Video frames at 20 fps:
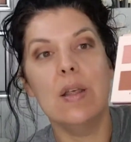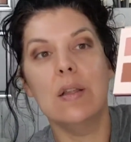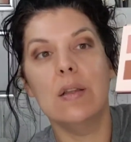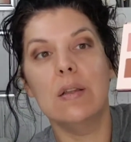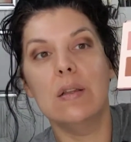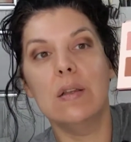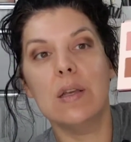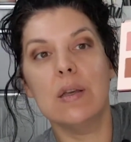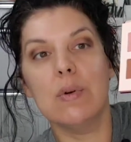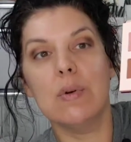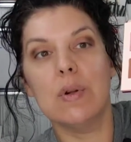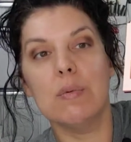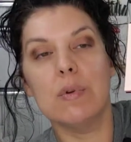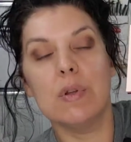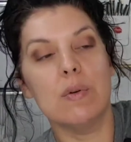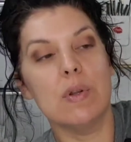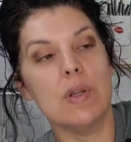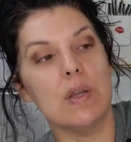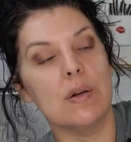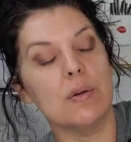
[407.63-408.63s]
Look at what I'm
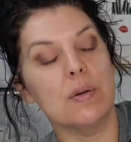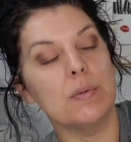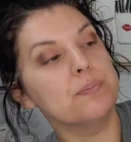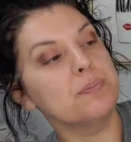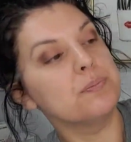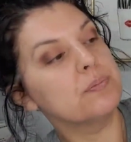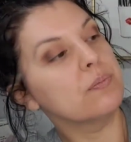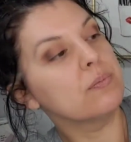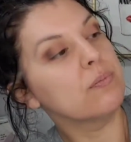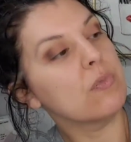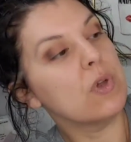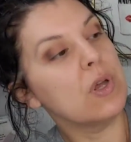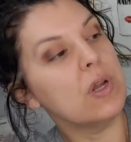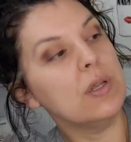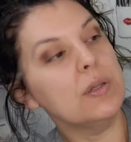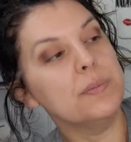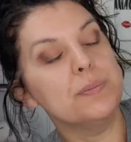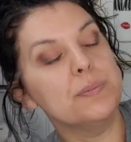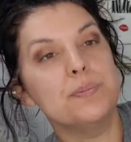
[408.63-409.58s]
doing here. Ready?